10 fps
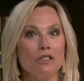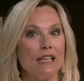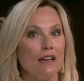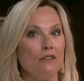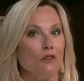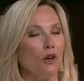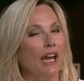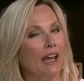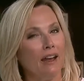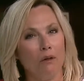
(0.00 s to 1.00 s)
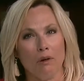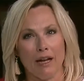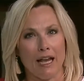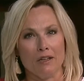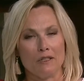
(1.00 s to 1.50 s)
settle for
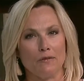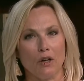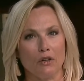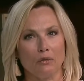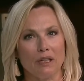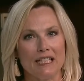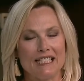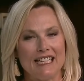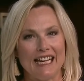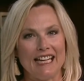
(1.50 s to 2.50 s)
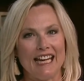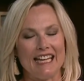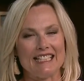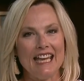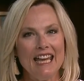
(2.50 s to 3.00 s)
anyone else for all your real estate
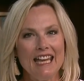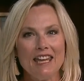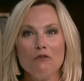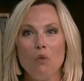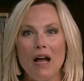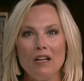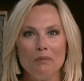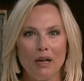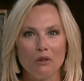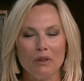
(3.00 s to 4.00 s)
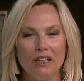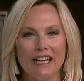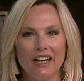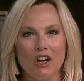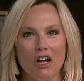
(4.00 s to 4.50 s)
needs. Give Wild Buck
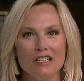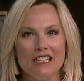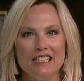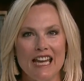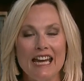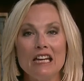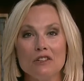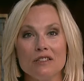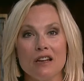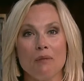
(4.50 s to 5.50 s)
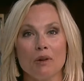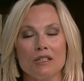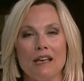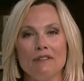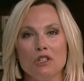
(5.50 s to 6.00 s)
Realty a call today. Here's the
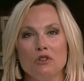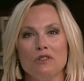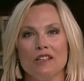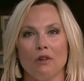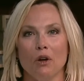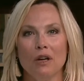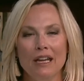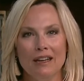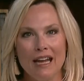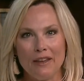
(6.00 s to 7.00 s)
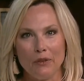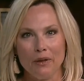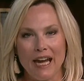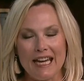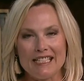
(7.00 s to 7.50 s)
number,
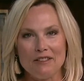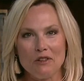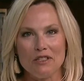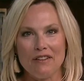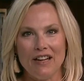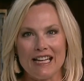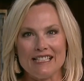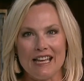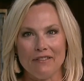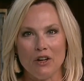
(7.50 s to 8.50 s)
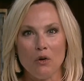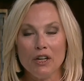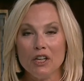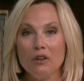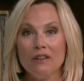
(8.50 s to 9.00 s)
720-938-0787.
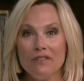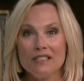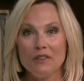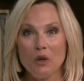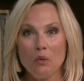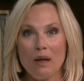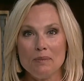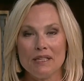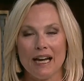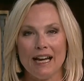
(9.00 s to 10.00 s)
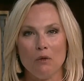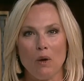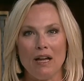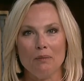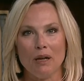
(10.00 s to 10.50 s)
Or you can visit their website at
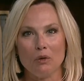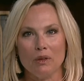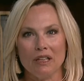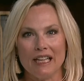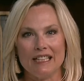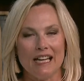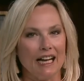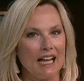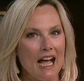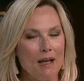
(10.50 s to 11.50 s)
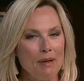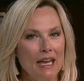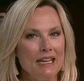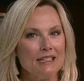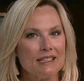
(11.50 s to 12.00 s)
wildbuckrealty.com
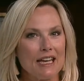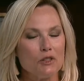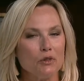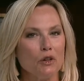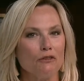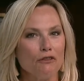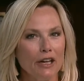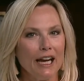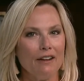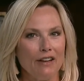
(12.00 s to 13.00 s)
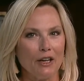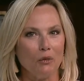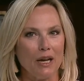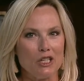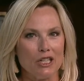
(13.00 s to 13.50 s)
to schedule your free
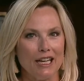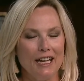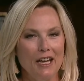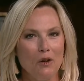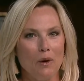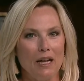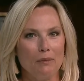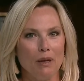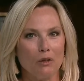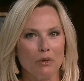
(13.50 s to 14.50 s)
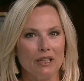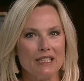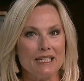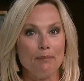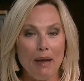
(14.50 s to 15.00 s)
evaluation. Wild Buck
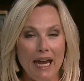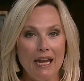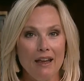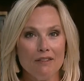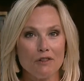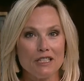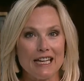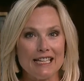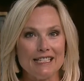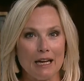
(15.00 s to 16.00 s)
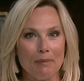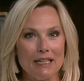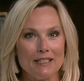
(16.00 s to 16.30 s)
Realty paid for today's segment.